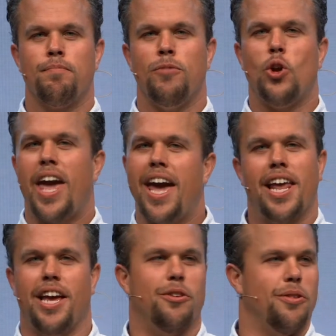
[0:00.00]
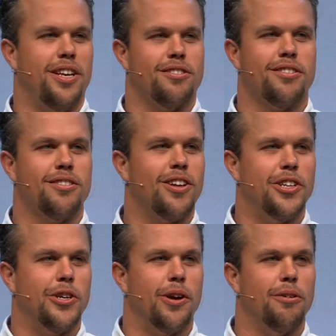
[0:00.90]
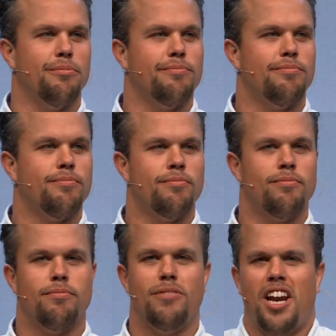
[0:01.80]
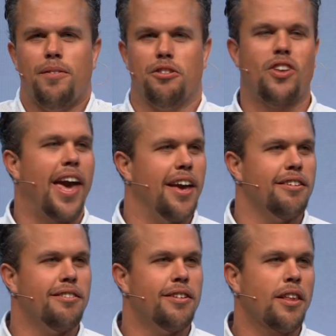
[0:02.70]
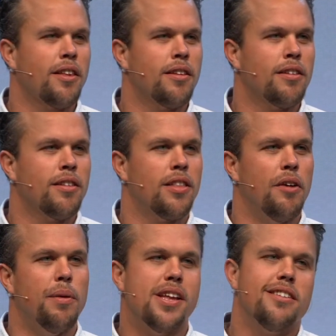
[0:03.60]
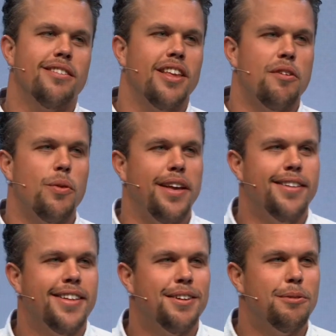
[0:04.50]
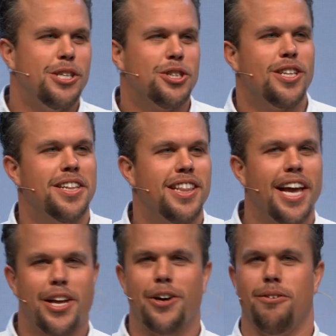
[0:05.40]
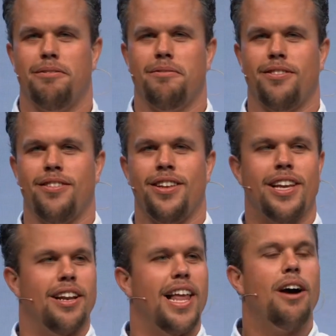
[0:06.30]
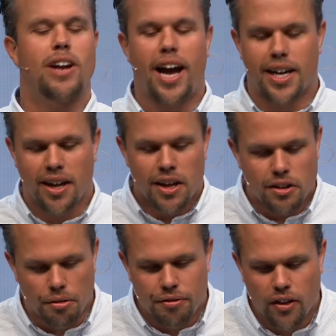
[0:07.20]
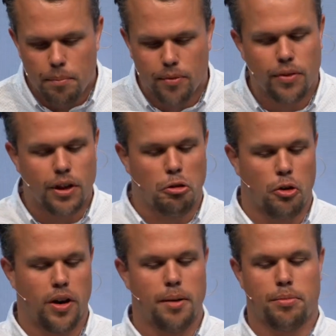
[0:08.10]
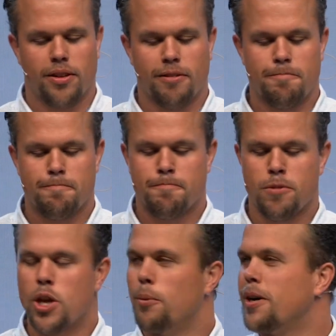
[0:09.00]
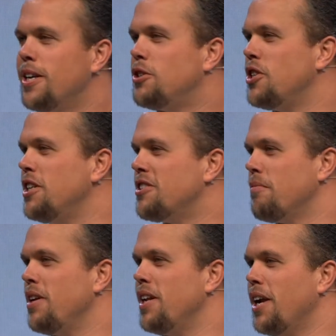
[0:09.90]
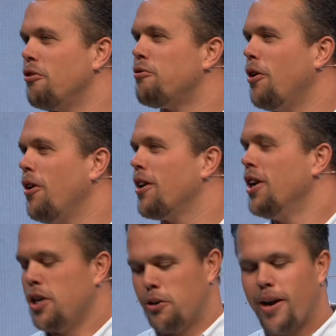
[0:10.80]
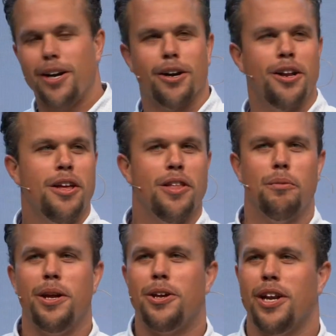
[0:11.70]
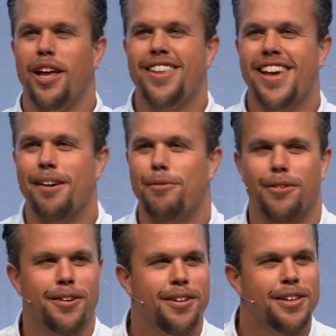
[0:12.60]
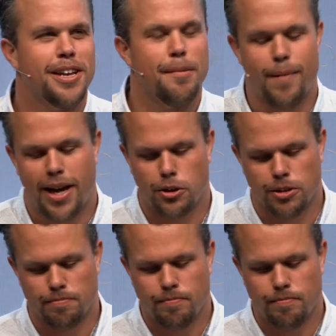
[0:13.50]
You can't handle these on your own. None of us can. If we would just let go and allow God to flip the script, we're going to see something that is far greater than we could ever imagine.